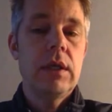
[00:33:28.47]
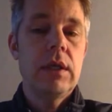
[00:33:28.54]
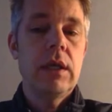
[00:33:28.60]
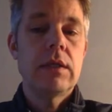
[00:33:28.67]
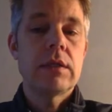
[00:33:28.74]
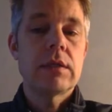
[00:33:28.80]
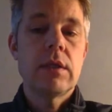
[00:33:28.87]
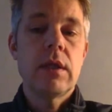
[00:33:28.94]
It
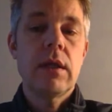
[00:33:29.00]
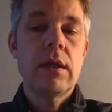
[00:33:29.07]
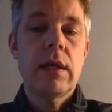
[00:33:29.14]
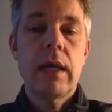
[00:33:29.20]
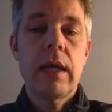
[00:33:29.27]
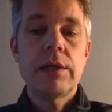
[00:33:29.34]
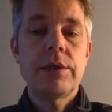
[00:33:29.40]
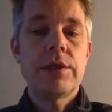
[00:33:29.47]
is not
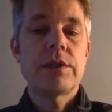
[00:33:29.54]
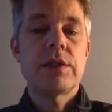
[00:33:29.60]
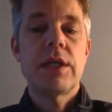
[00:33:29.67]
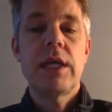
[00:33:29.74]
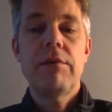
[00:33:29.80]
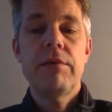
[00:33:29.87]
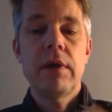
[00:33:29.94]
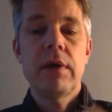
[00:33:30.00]
like just
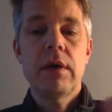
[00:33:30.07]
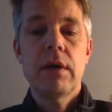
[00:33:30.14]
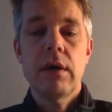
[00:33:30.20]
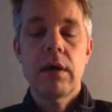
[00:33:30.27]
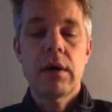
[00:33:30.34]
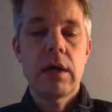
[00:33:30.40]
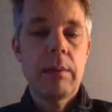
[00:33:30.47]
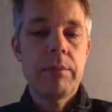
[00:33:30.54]
giving
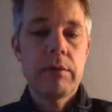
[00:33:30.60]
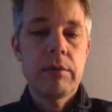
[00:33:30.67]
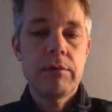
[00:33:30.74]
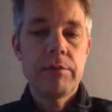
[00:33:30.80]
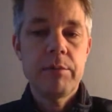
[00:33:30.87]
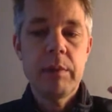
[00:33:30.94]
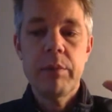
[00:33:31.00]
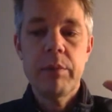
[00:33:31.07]
a couple
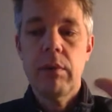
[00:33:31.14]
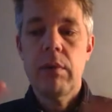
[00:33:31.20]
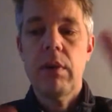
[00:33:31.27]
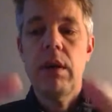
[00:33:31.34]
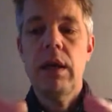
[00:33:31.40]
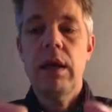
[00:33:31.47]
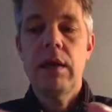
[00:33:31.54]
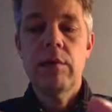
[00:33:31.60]
of people a
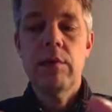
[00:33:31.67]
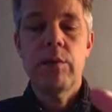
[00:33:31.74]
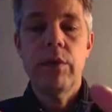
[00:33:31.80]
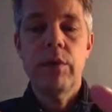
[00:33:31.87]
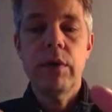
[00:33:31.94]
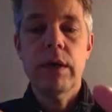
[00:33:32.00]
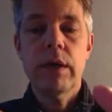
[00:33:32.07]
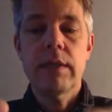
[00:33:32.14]
lot of
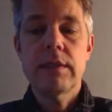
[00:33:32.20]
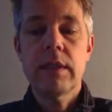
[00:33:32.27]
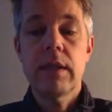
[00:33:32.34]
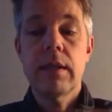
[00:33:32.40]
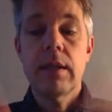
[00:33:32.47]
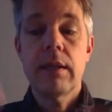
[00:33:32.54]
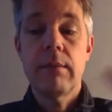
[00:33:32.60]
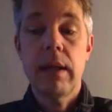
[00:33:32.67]
work and
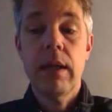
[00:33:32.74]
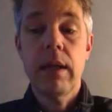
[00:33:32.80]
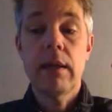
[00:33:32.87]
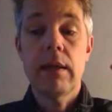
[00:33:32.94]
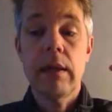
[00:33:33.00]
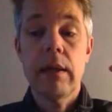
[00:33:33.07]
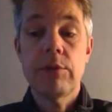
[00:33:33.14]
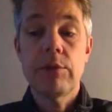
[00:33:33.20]
telling them, hey,
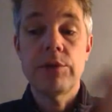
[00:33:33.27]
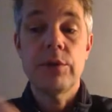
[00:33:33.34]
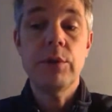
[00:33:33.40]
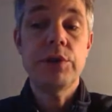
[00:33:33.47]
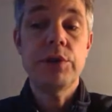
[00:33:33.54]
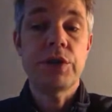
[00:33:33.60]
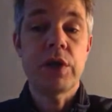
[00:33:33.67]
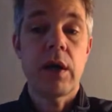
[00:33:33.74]
now it's your
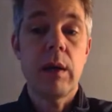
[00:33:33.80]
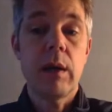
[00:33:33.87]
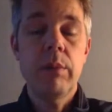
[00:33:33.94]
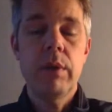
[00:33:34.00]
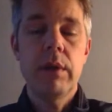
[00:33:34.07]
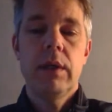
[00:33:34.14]
job.